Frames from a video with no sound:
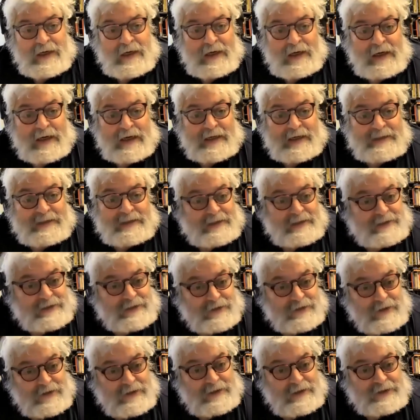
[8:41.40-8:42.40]
It's
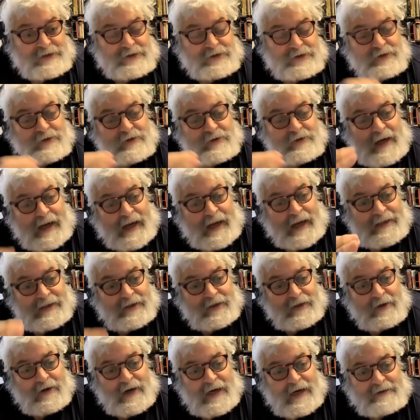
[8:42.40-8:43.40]
certainly true. I
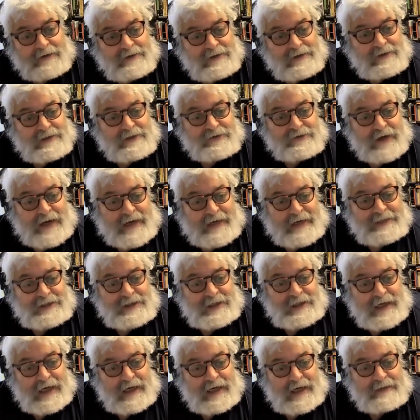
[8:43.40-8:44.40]
thought I was a
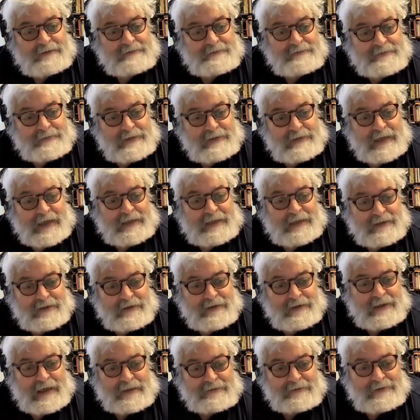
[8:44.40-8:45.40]
strategy guy. I
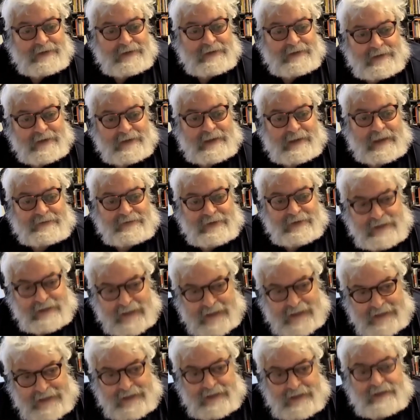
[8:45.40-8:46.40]
thought I was
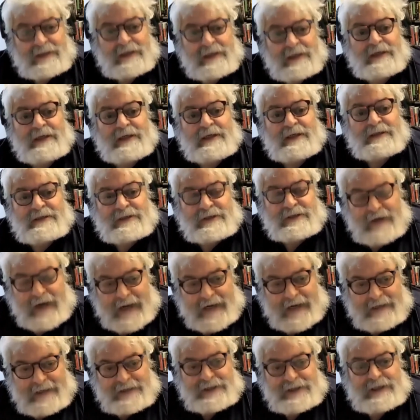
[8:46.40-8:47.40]
teaching
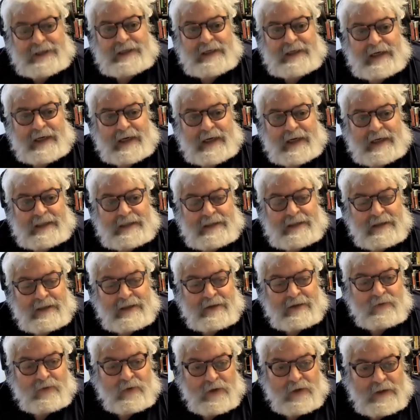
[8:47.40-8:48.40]
strategy at
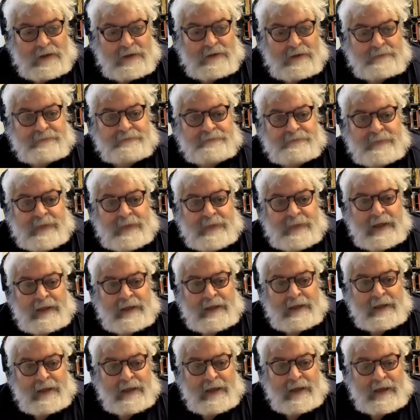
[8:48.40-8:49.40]
Wharton.
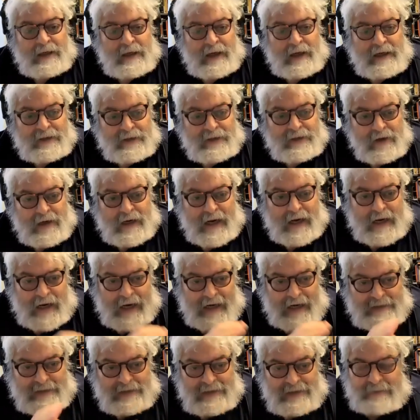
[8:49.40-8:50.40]
I thought I
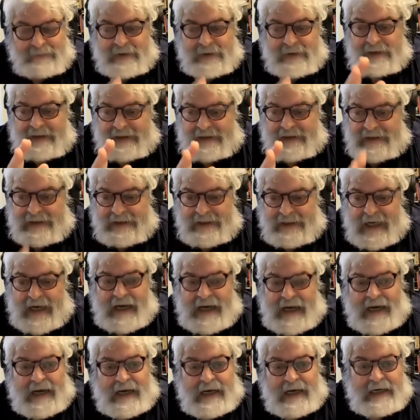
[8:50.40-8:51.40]
had something to
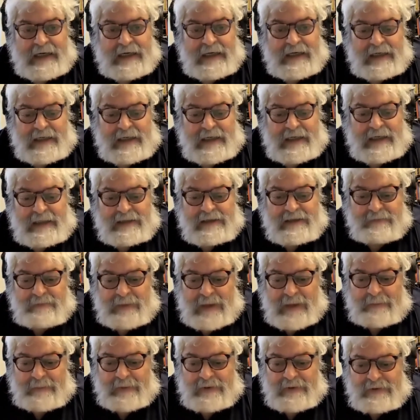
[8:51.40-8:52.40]
say to
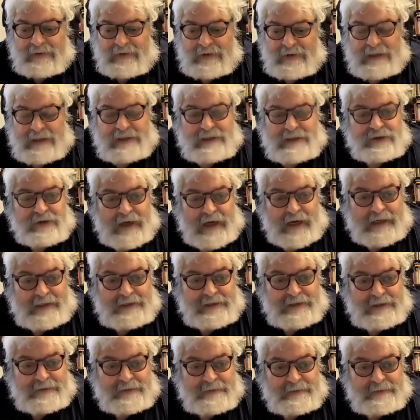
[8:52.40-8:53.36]
people who did strategy.